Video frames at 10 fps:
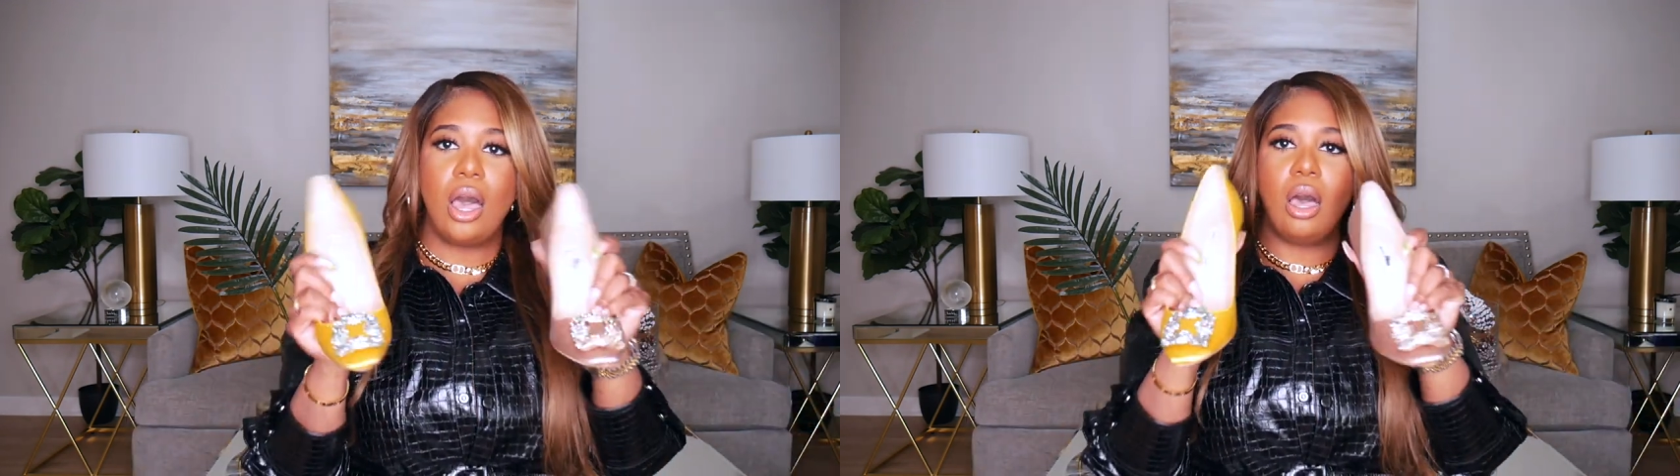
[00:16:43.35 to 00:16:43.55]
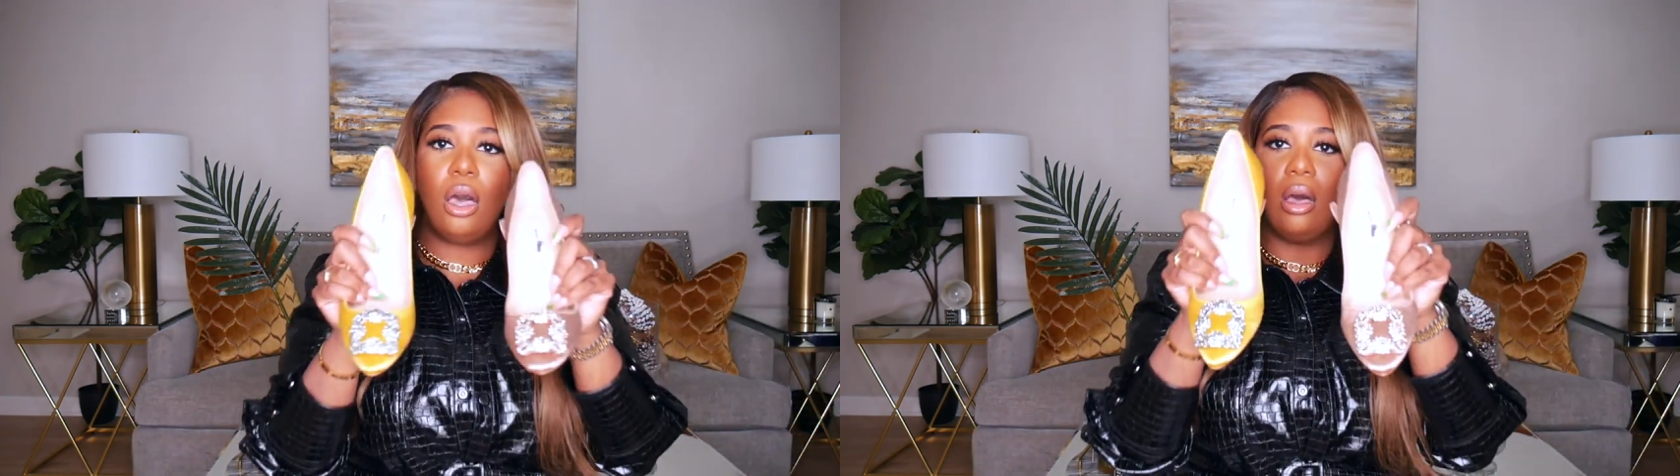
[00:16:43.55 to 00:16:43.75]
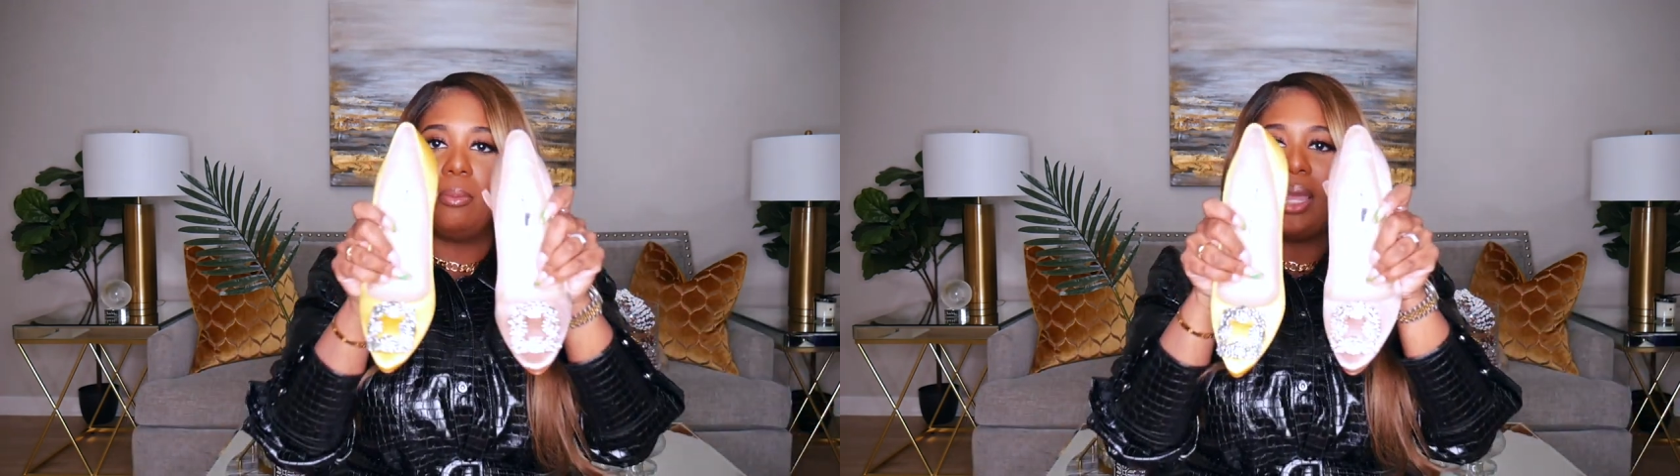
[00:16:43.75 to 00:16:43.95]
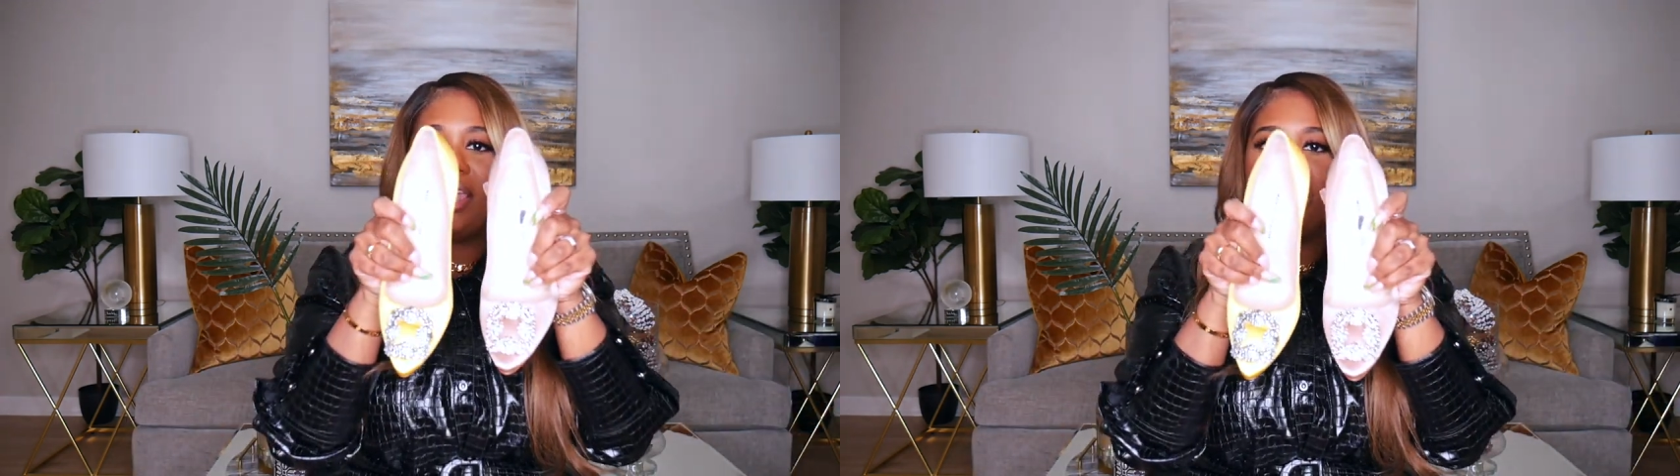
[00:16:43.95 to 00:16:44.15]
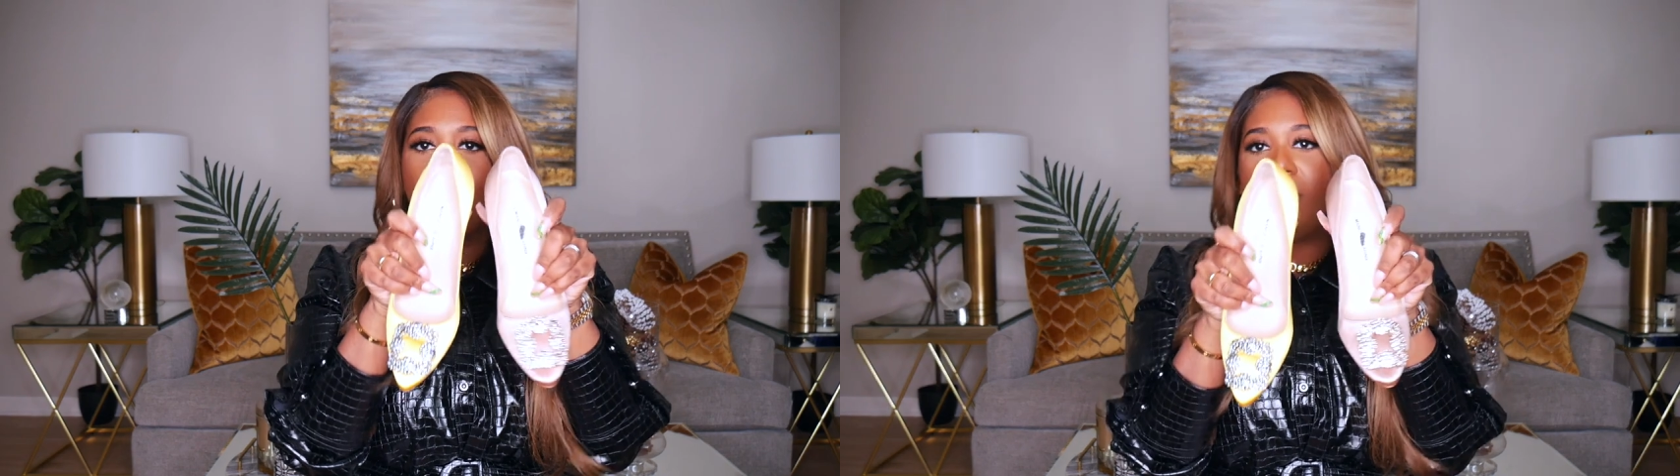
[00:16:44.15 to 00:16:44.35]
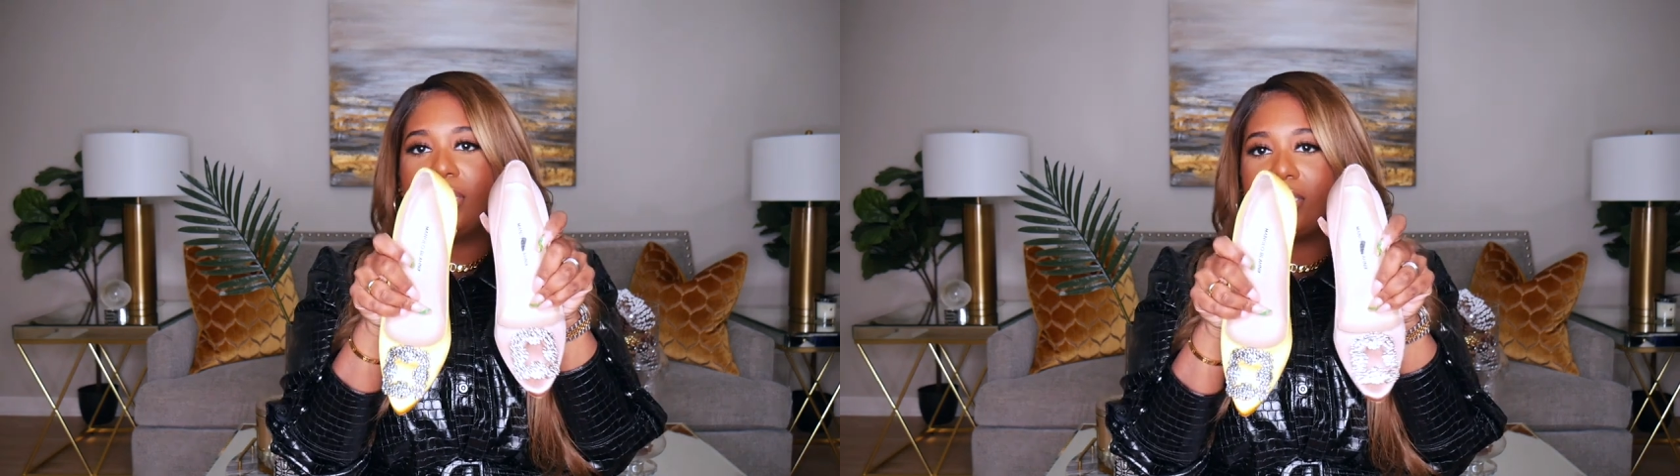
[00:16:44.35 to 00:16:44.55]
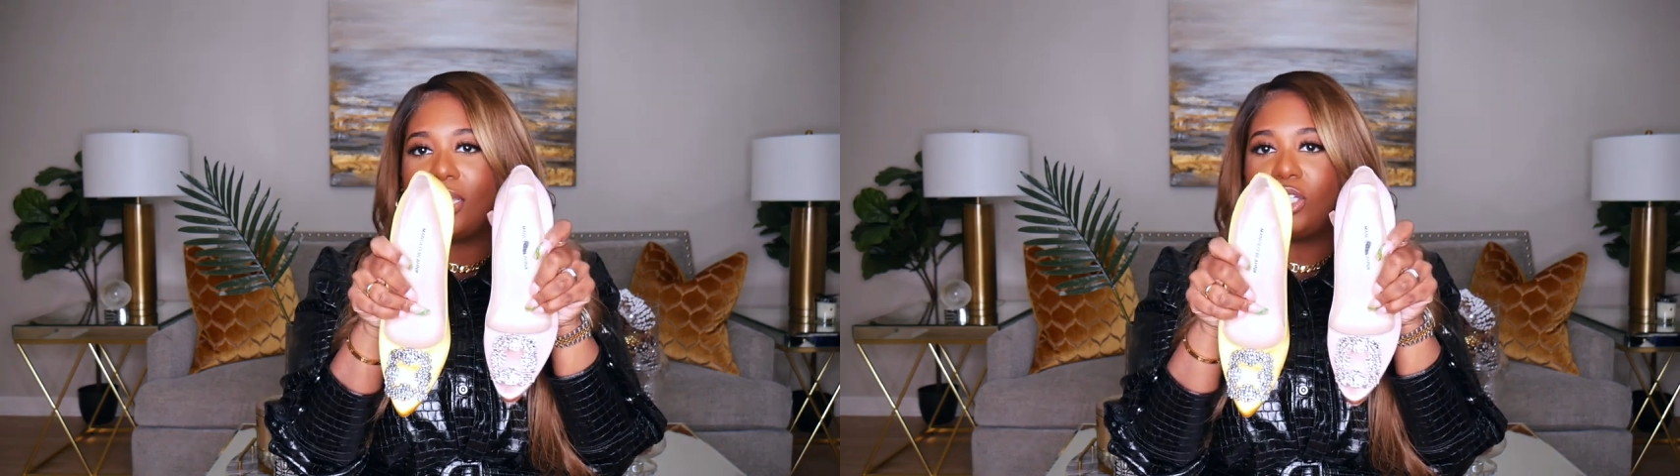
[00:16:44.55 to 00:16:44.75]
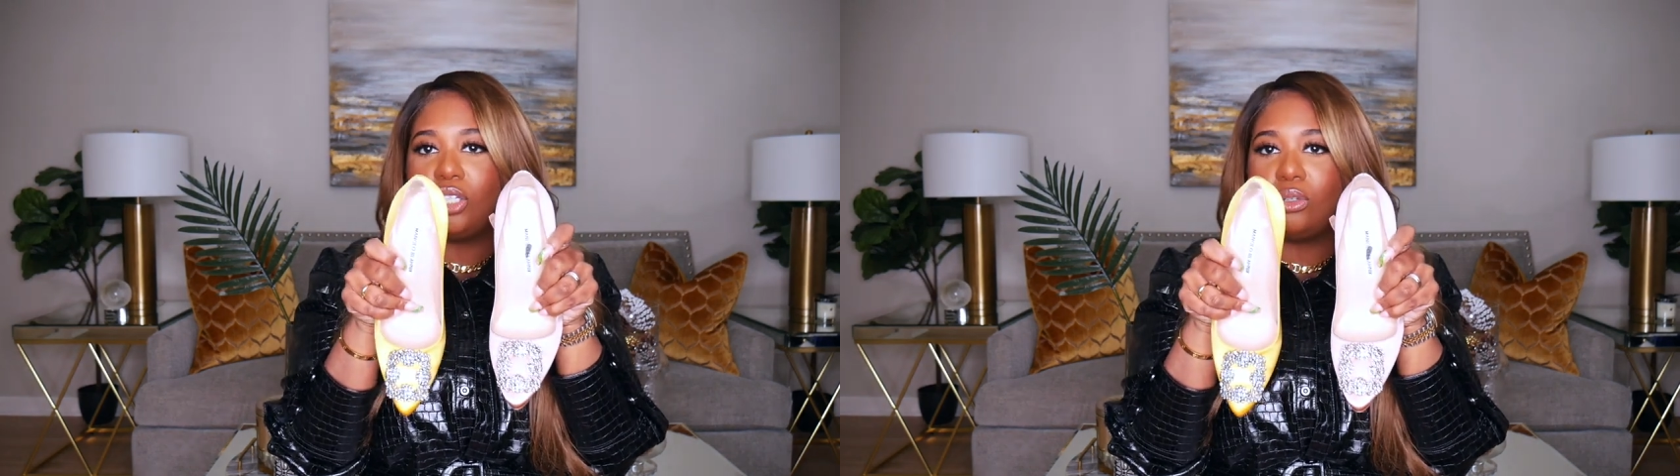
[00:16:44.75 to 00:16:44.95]
Um, and they're
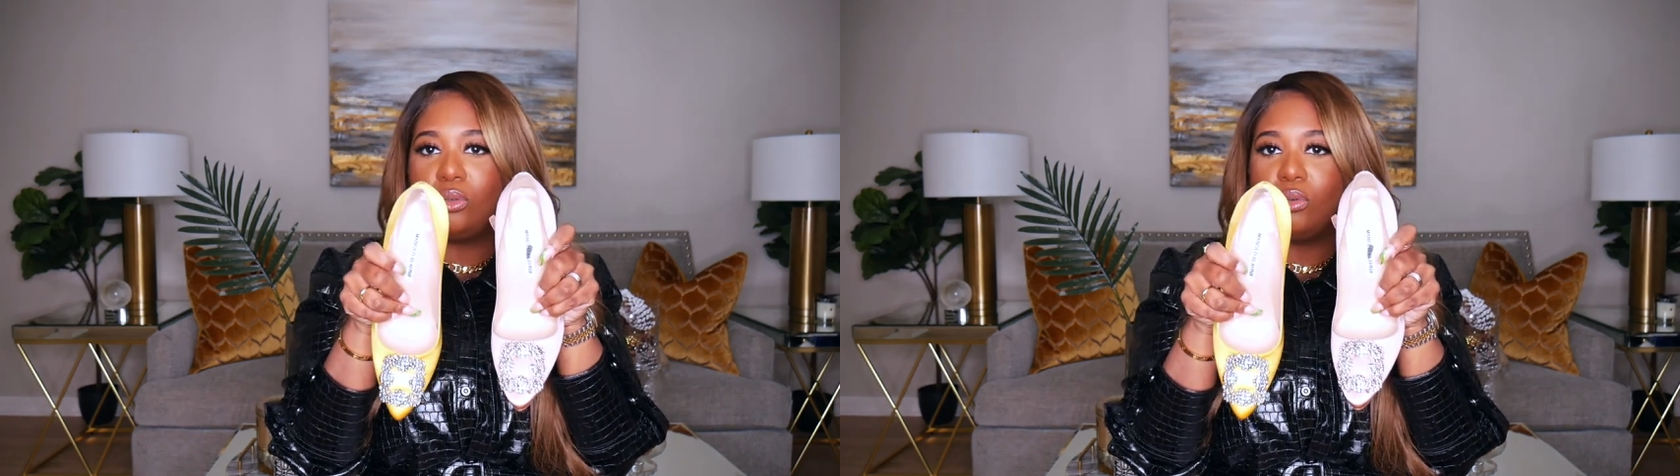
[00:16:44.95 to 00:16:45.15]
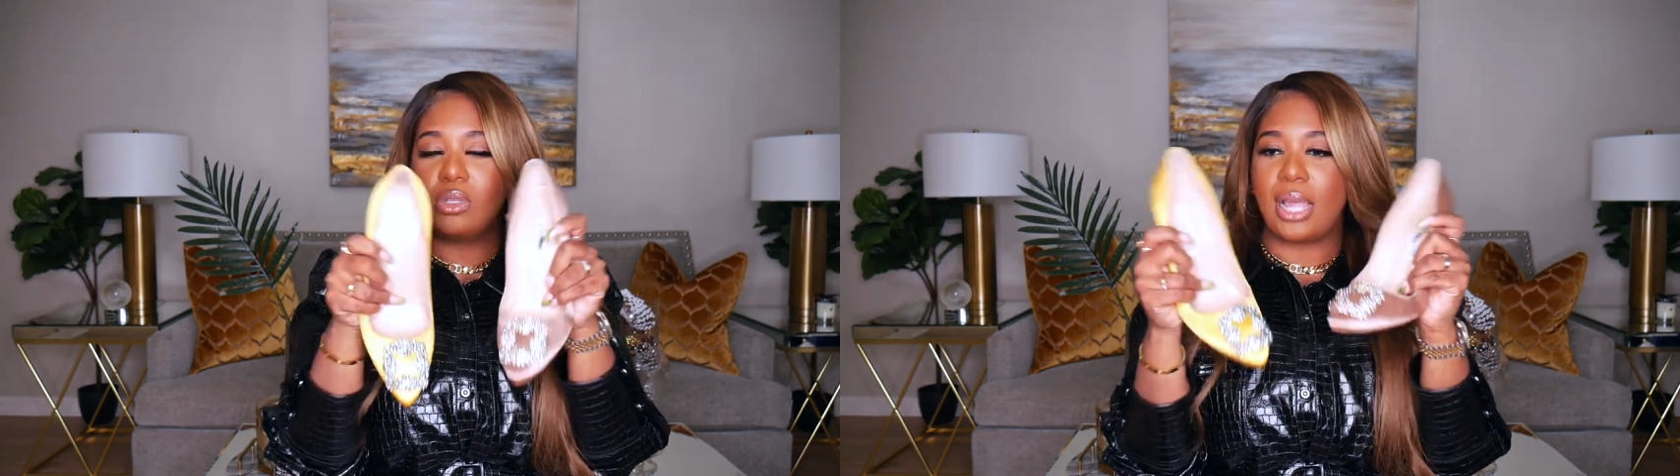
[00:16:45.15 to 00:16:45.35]
princess shoes.